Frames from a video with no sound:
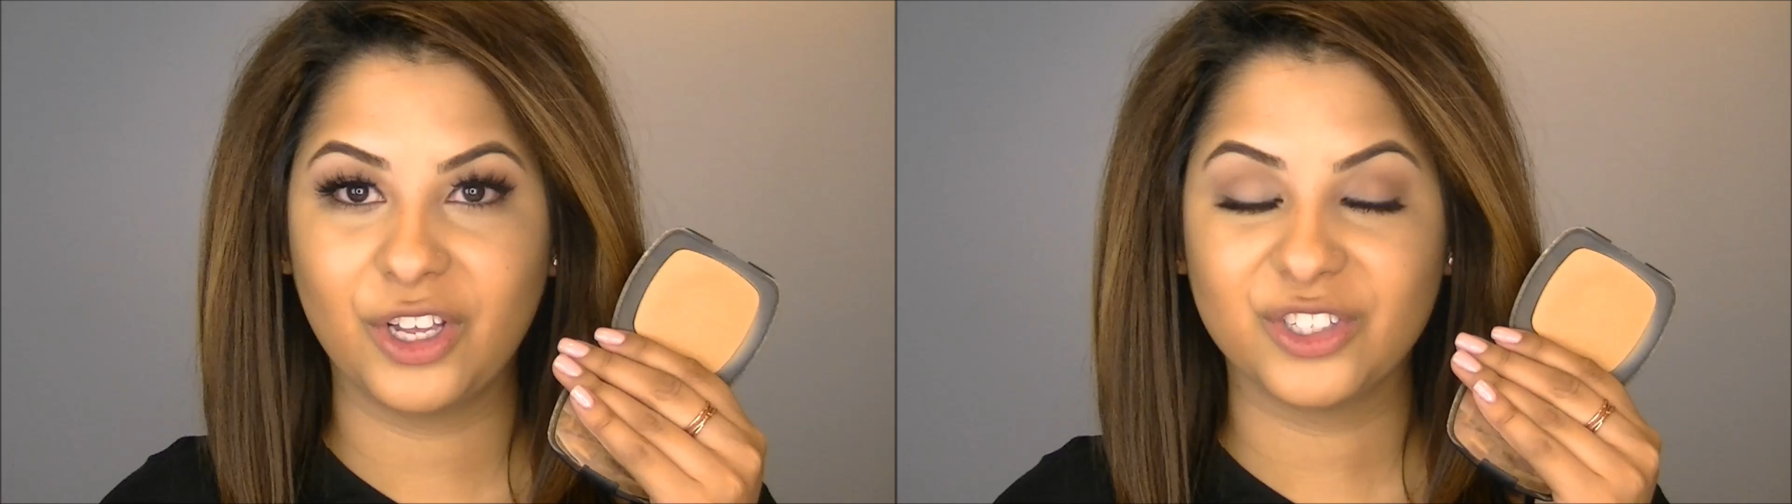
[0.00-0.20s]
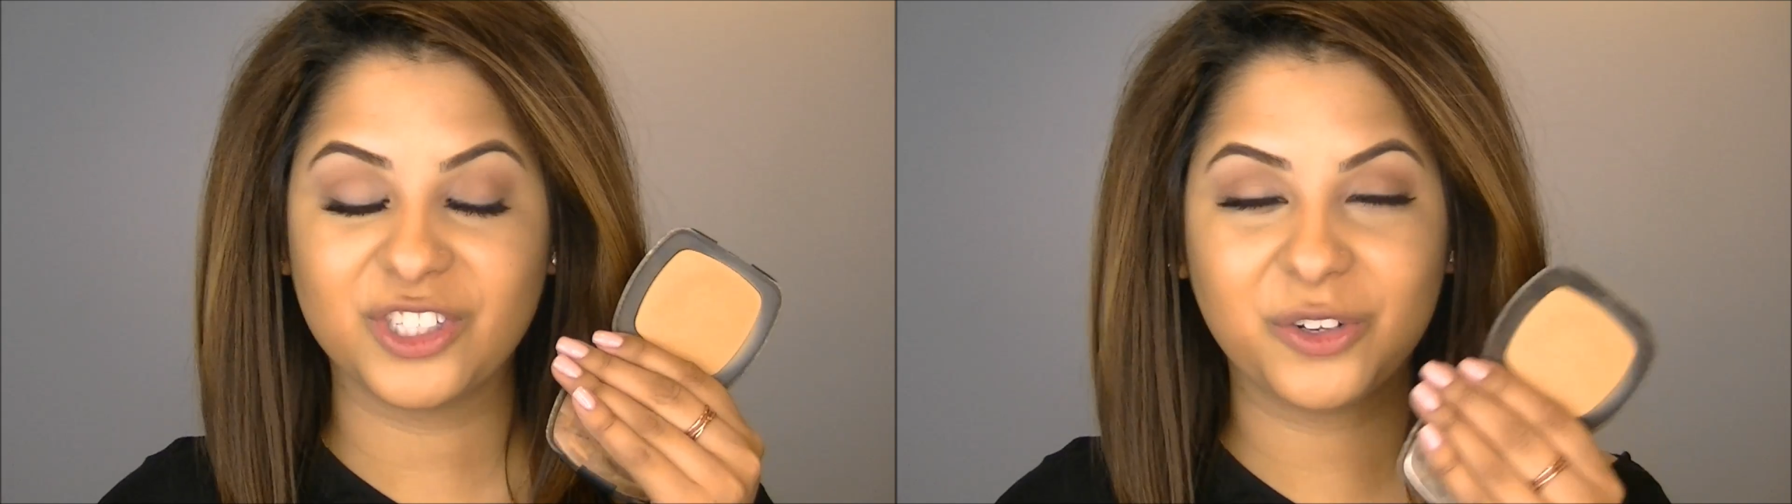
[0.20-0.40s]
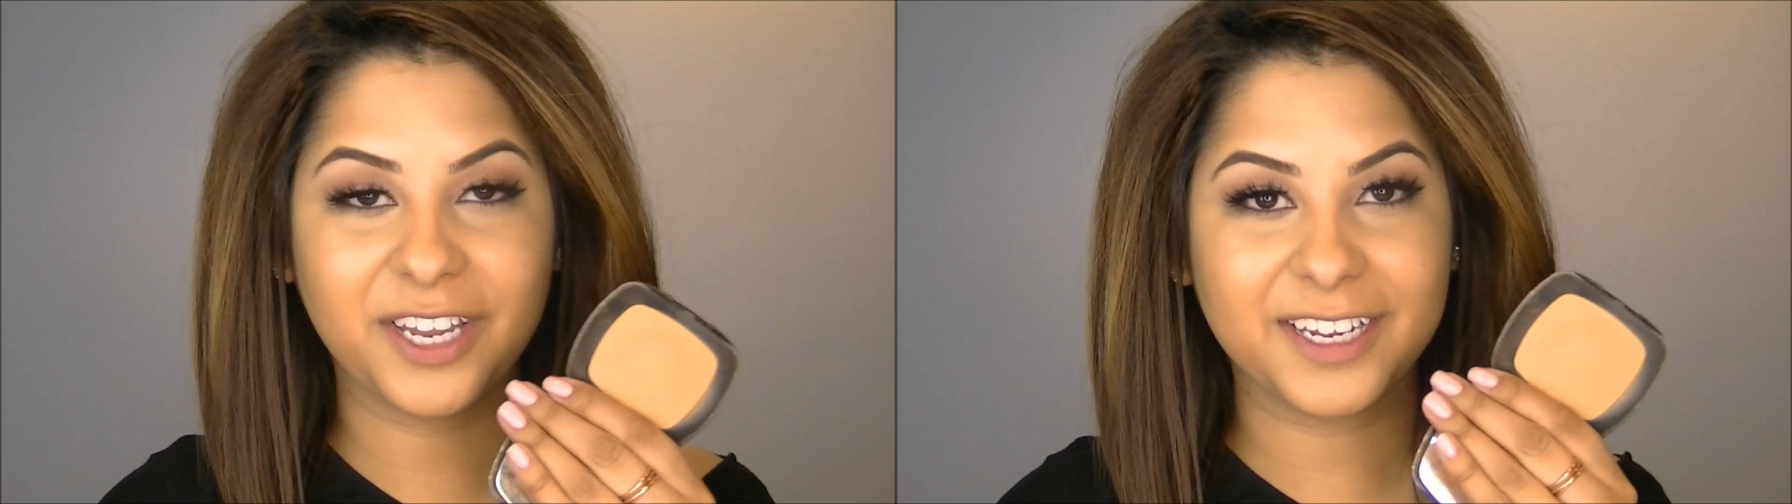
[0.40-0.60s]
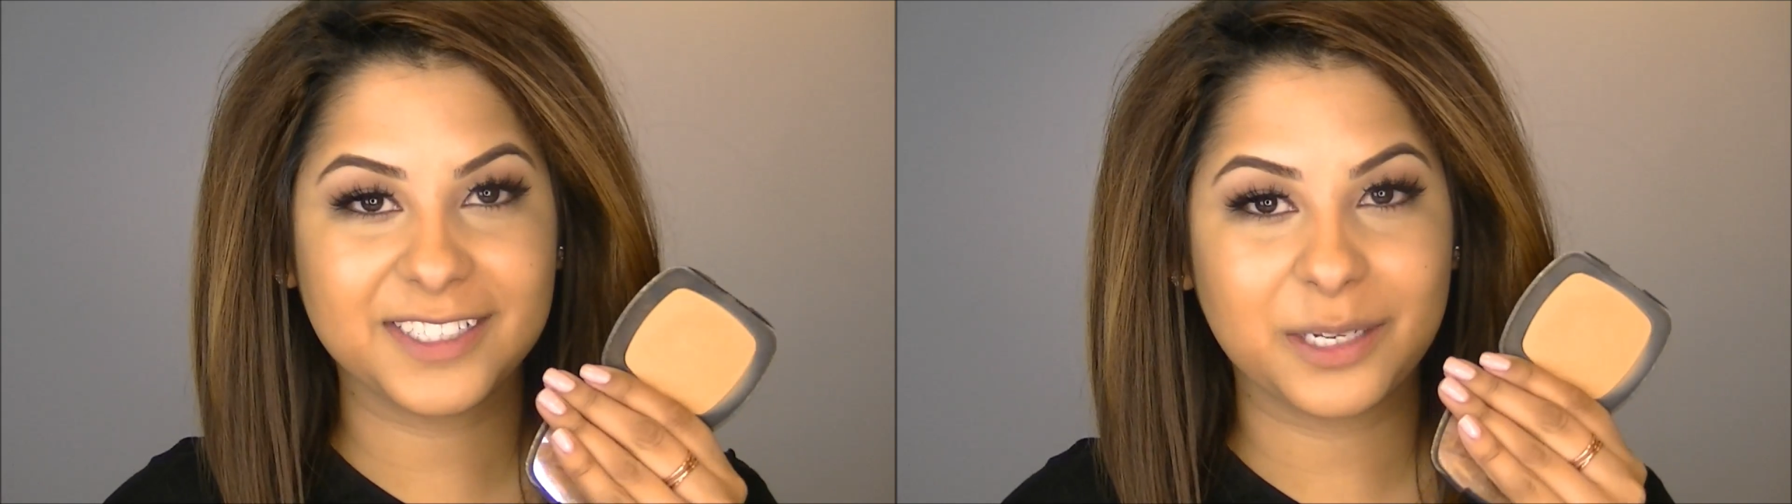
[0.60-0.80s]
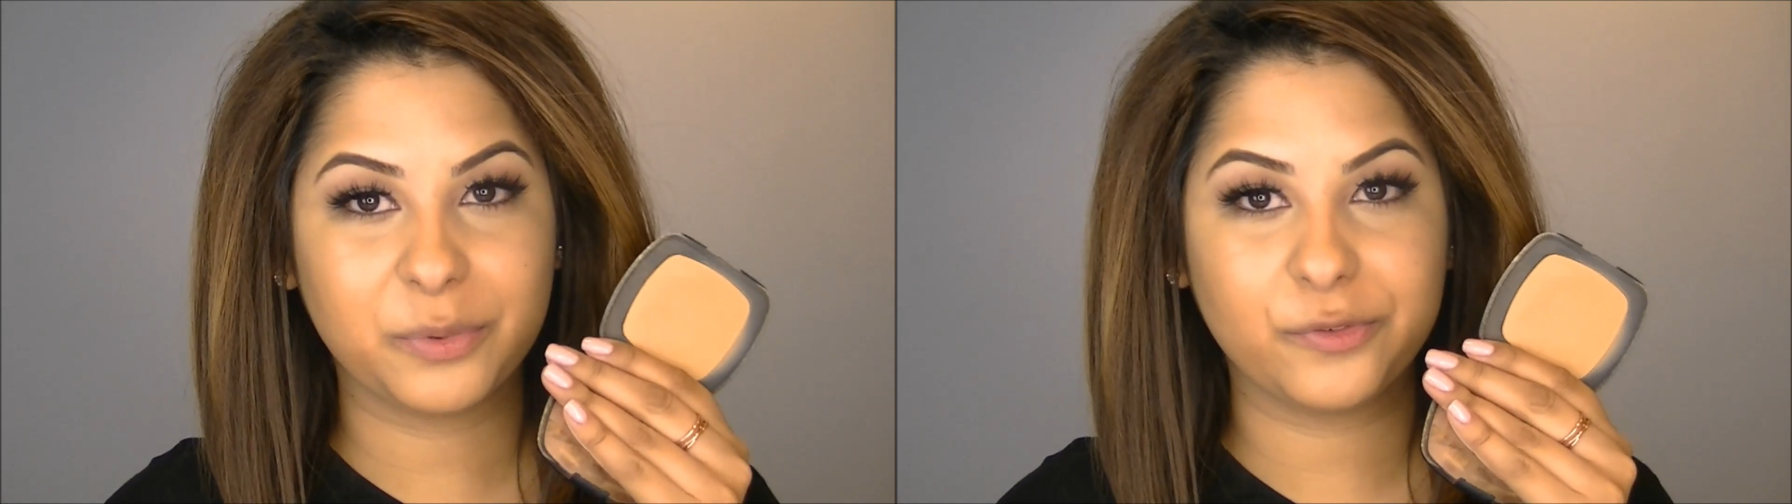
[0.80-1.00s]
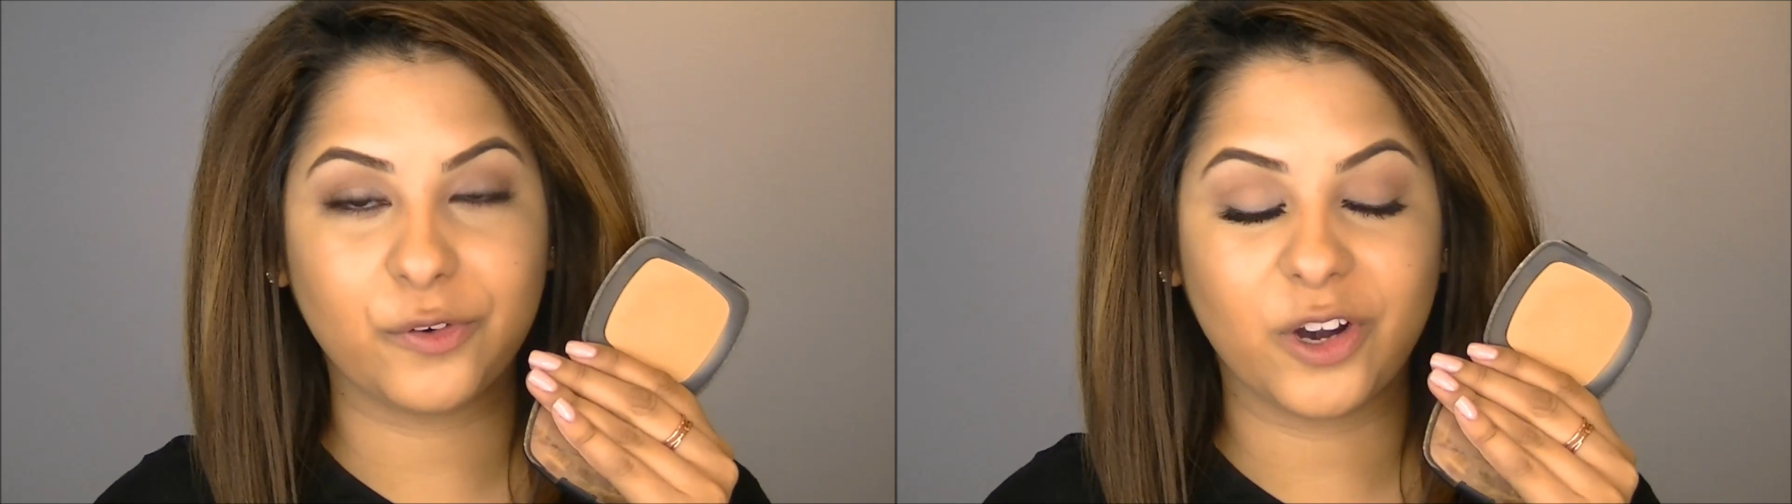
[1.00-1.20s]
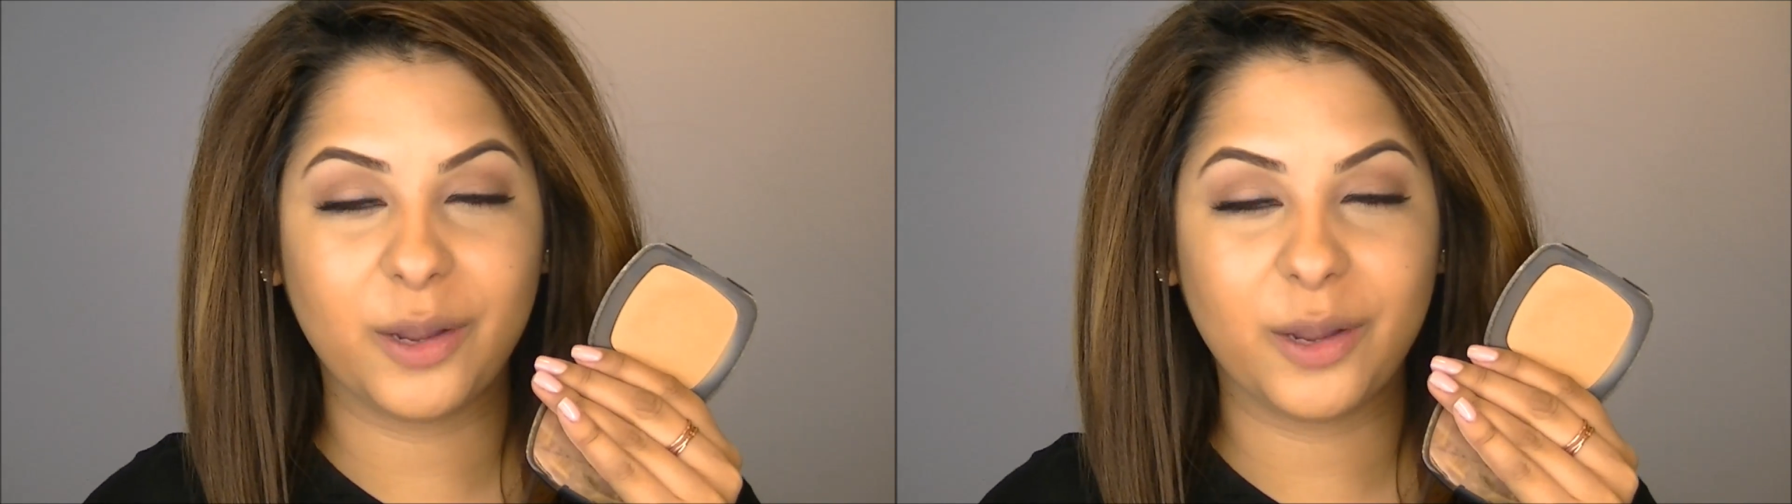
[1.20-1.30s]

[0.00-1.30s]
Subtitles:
So like I said before,